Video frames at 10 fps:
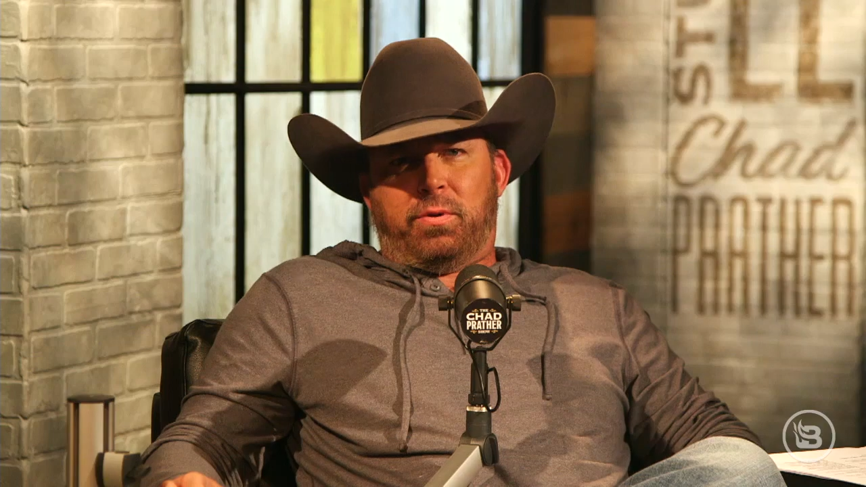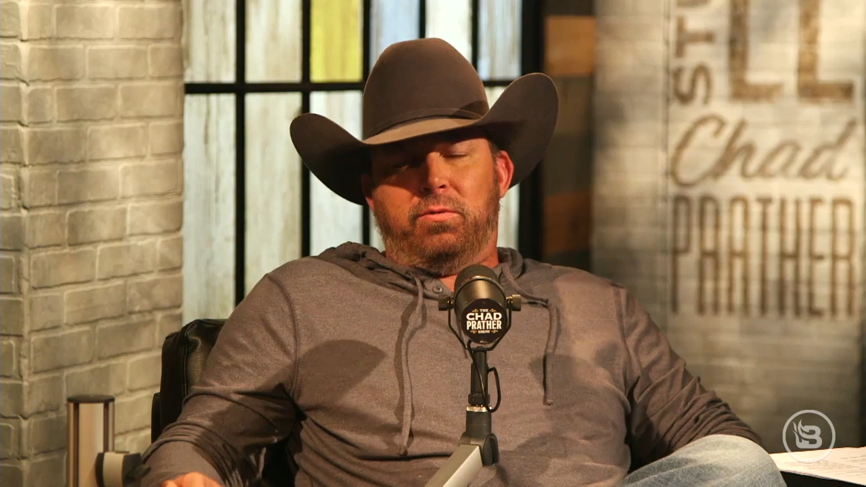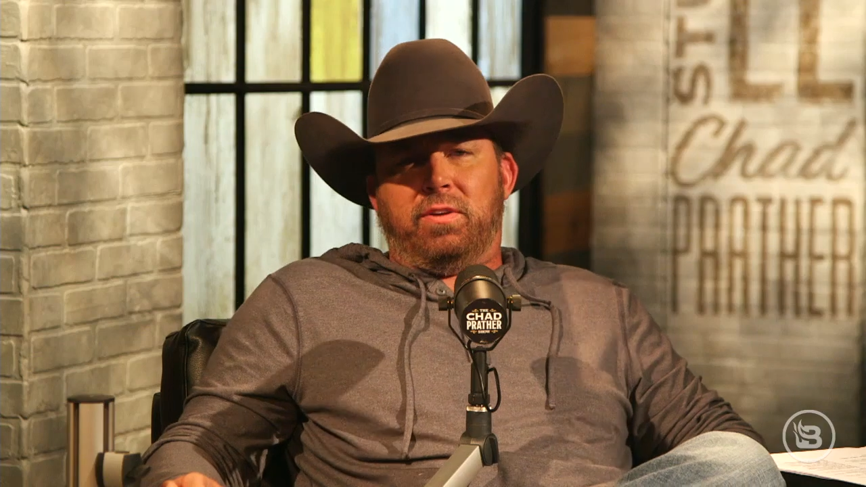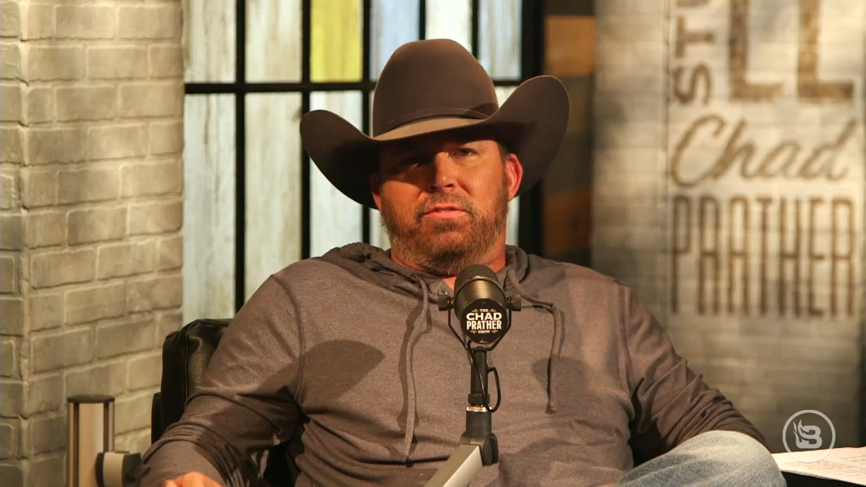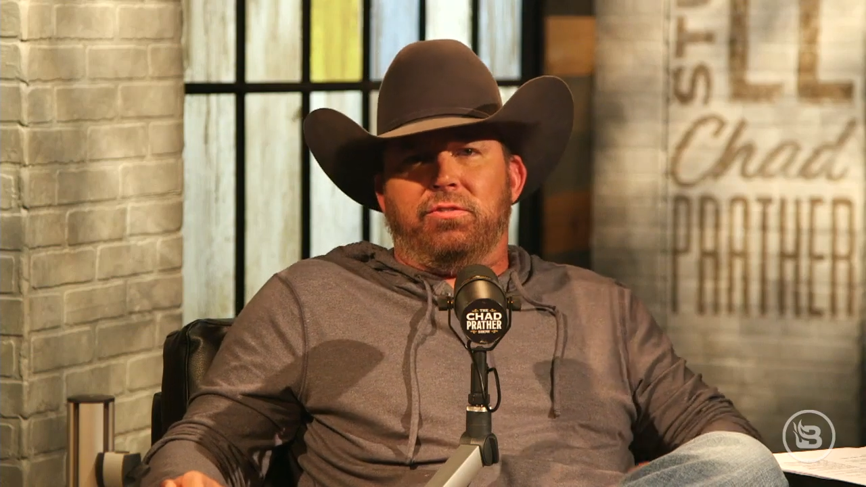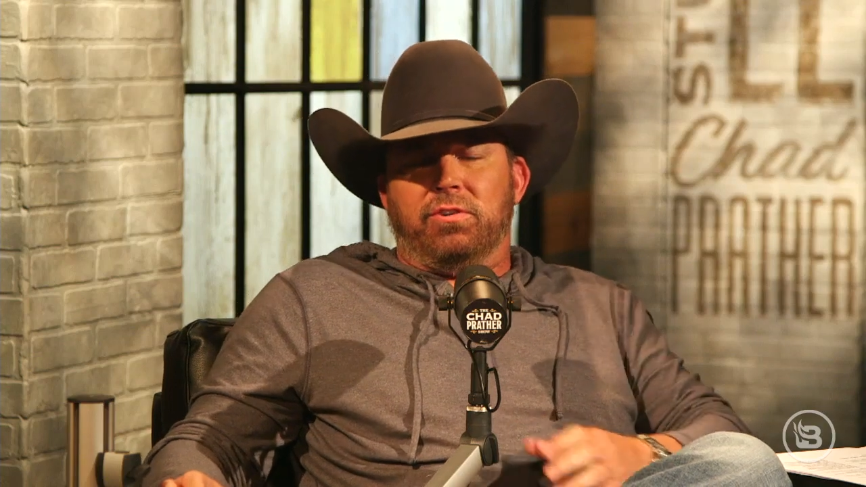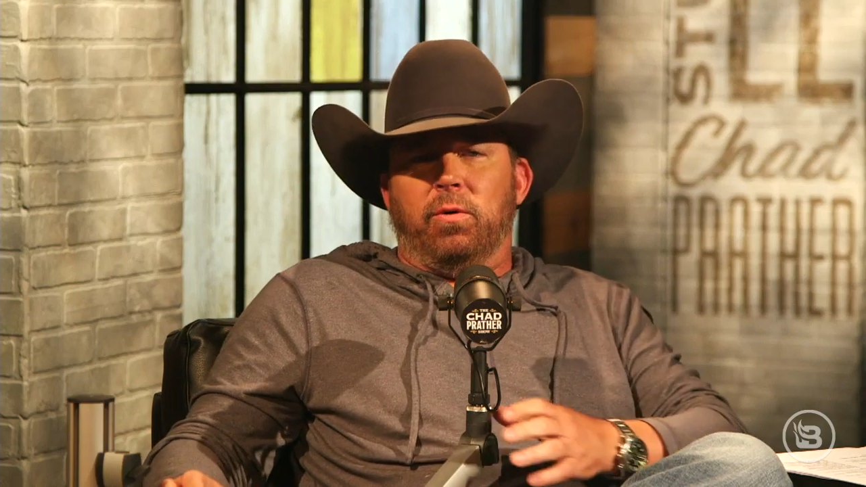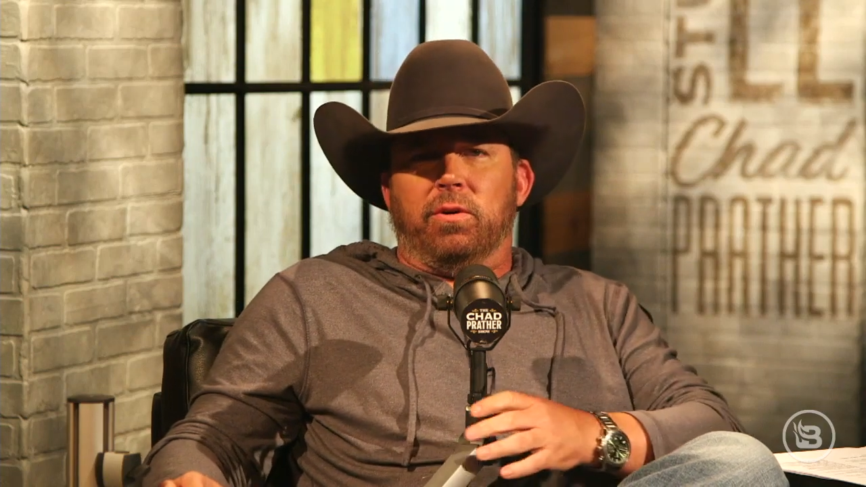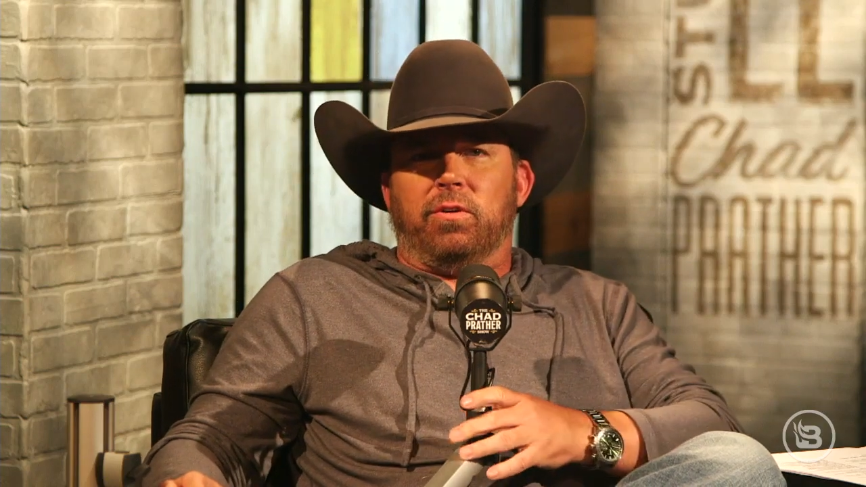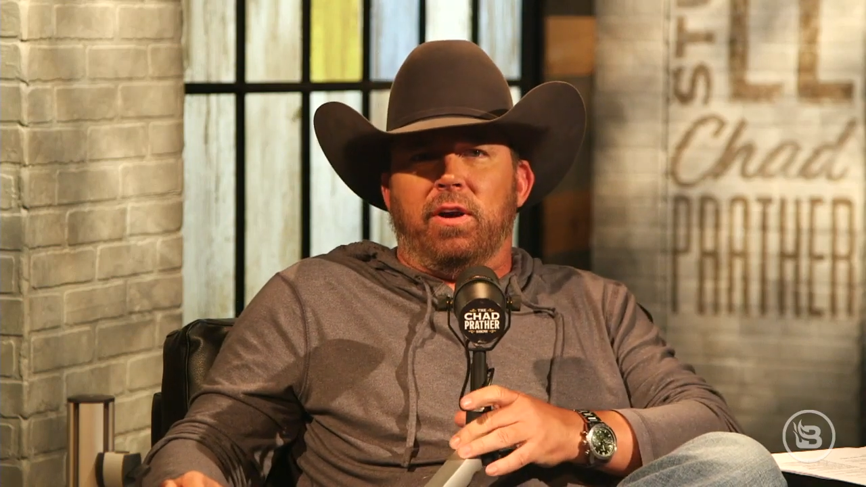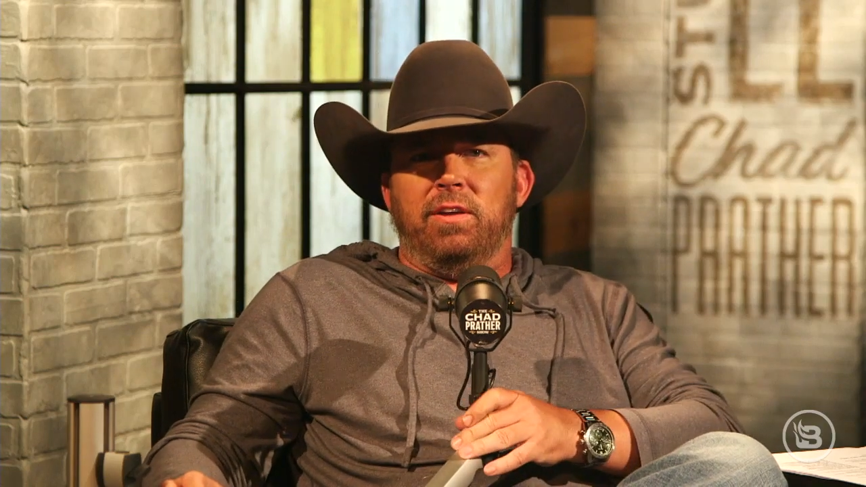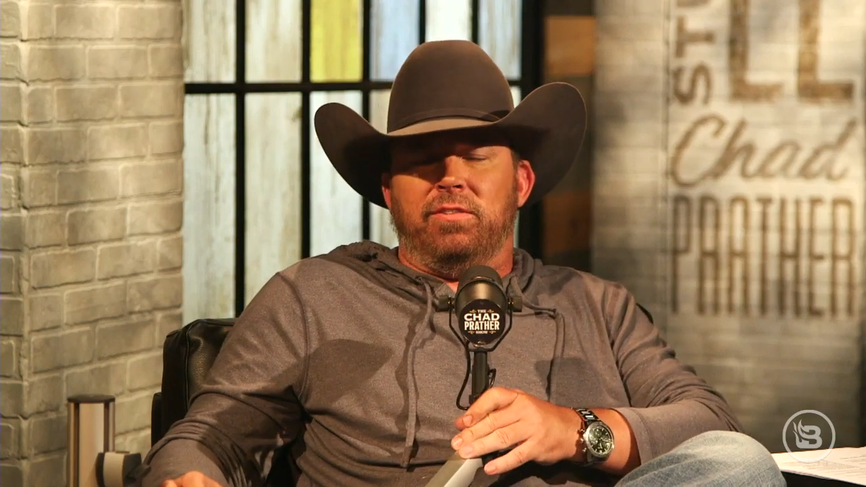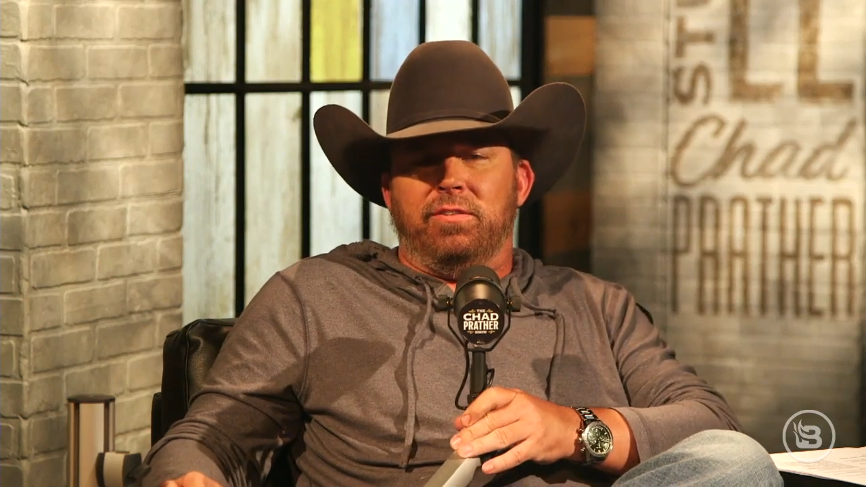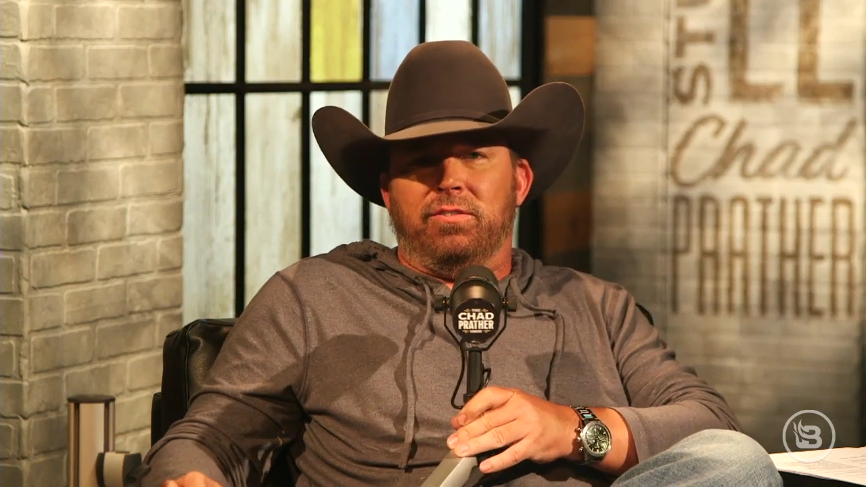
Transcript: protesters are going crazy and